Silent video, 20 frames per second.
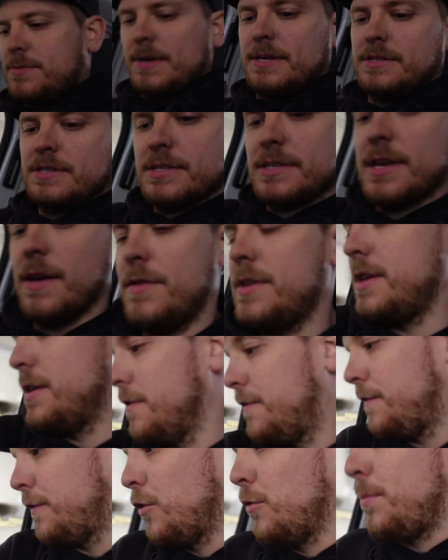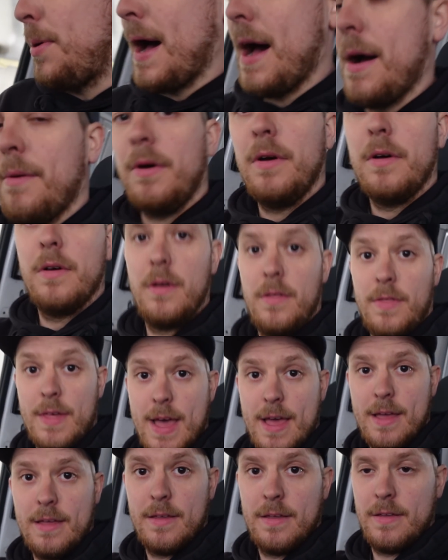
means it's giving you the full power there